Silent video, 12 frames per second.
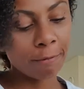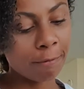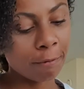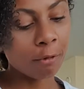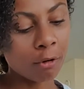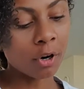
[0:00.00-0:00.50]

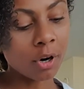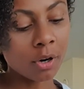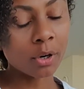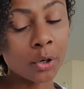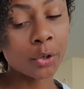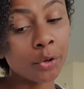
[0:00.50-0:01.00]

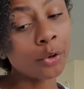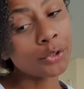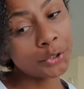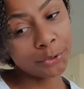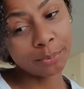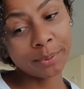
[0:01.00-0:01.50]
For could
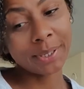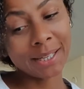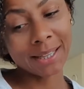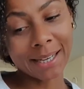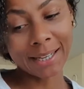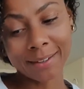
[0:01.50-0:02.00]
also be
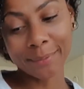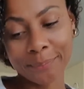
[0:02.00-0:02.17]
like